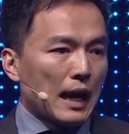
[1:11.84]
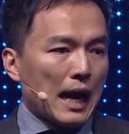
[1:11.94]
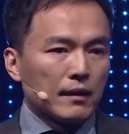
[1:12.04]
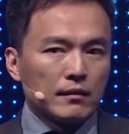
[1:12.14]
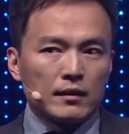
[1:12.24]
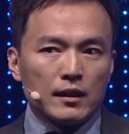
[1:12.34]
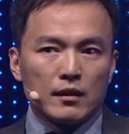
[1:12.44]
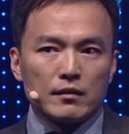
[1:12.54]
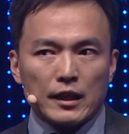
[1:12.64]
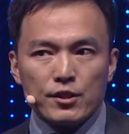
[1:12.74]
And
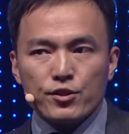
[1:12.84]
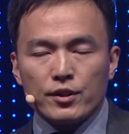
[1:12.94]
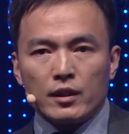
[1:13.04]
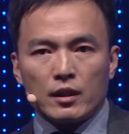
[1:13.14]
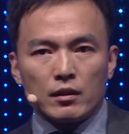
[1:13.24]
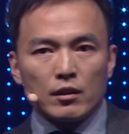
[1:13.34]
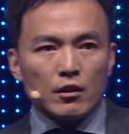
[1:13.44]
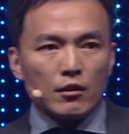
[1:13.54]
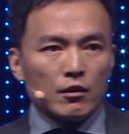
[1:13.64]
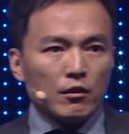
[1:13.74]
uh, this year,
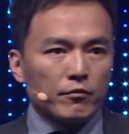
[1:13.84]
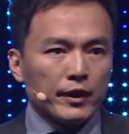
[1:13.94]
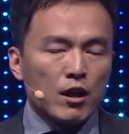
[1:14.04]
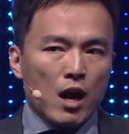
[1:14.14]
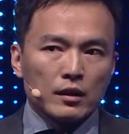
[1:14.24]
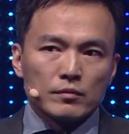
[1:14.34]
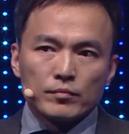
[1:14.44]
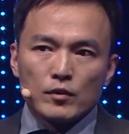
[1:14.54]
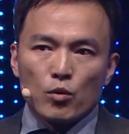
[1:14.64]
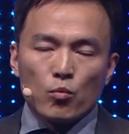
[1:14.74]
we got
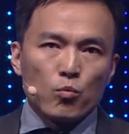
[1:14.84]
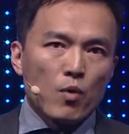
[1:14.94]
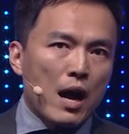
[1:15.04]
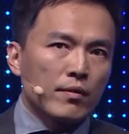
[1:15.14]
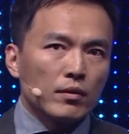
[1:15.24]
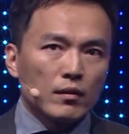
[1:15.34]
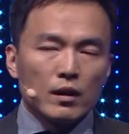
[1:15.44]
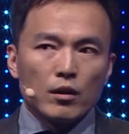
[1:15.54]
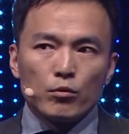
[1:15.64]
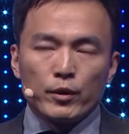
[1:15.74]
one,
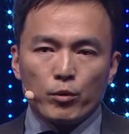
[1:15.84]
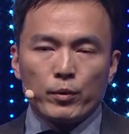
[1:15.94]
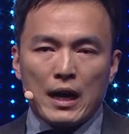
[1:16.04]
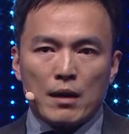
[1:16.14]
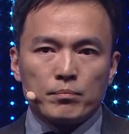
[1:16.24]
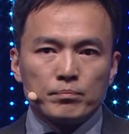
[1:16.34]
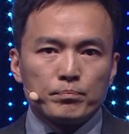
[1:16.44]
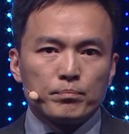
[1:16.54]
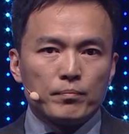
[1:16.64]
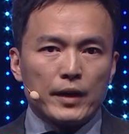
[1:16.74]
we, we are
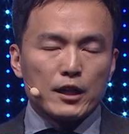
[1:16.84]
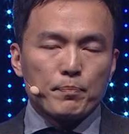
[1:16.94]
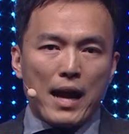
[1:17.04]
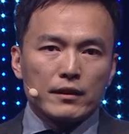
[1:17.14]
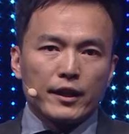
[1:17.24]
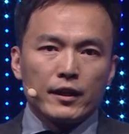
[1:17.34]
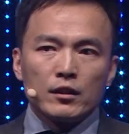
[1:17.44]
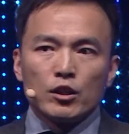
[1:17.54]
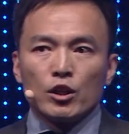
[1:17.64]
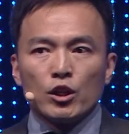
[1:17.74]

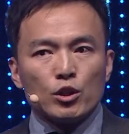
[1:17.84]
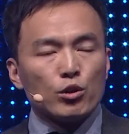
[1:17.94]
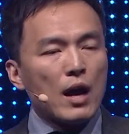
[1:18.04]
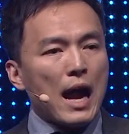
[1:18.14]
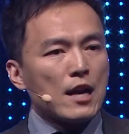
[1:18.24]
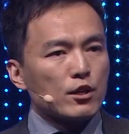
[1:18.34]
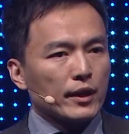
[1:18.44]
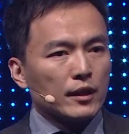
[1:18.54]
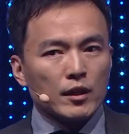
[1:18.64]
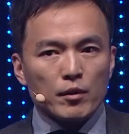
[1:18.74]
expecting
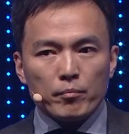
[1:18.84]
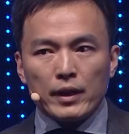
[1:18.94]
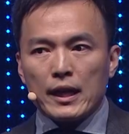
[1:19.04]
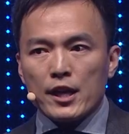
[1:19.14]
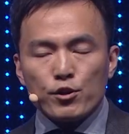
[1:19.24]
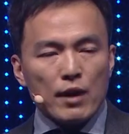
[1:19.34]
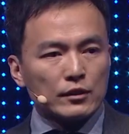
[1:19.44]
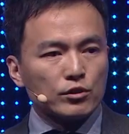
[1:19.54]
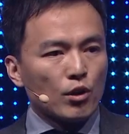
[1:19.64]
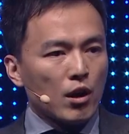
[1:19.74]
200 million
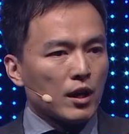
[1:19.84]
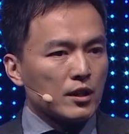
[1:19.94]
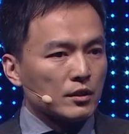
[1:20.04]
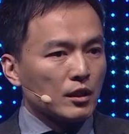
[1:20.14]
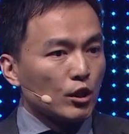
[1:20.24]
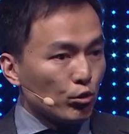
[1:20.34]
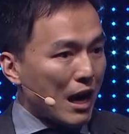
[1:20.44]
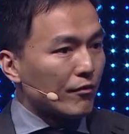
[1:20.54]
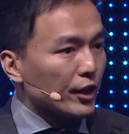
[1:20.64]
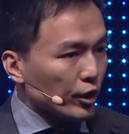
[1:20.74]
US dollars
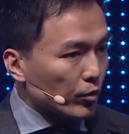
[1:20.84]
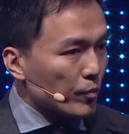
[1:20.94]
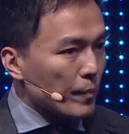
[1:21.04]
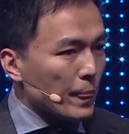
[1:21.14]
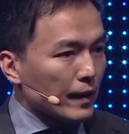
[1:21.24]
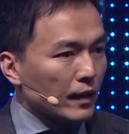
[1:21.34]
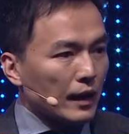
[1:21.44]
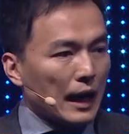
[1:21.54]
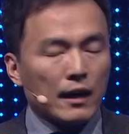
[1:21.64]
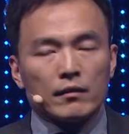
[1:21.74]
revenue.
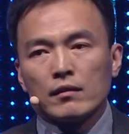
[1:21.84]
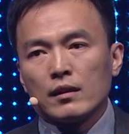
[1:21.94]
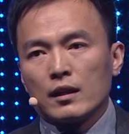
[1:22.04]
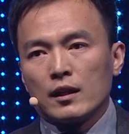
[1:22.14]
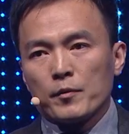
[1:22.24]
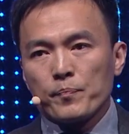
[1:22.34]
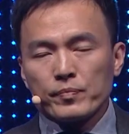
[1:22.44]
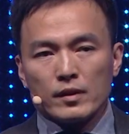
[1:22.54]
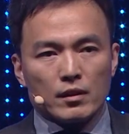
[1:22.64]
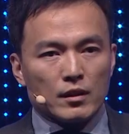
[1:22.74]
And uh,
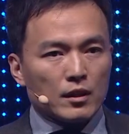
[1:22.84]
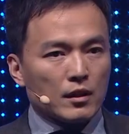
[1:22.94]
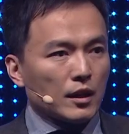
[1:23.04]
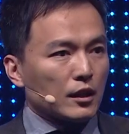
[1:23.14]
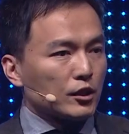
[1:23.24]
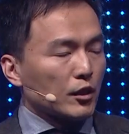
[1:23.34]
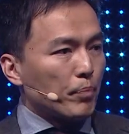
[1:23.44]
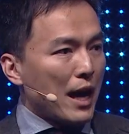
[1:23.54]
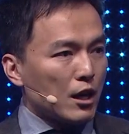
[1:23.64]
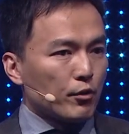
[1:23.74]

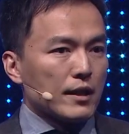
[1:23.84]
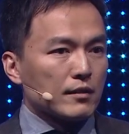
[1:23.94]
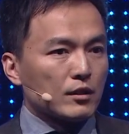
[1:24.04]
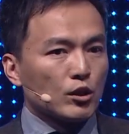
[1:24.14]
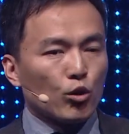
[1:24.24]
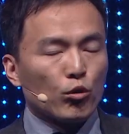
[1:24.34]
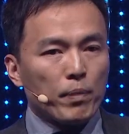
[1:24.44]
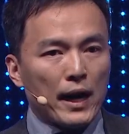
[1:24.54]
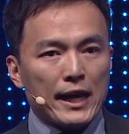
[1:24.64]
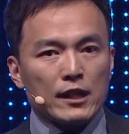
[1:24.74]
parents who
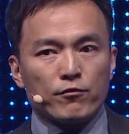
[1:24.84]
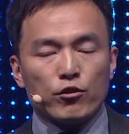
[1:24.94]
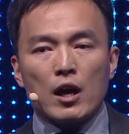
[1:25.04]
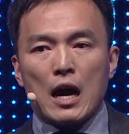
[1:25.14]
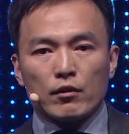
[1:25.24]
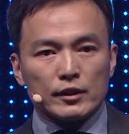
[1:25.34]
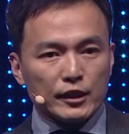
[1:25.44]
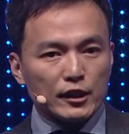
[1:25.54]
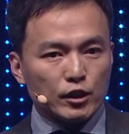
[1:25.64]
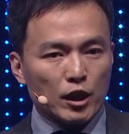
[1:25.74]
paid for our
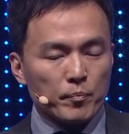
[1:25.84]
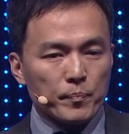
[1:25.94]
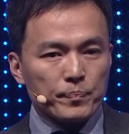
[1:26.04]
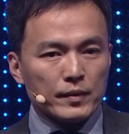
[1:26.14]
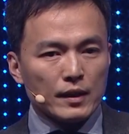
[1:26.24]
system,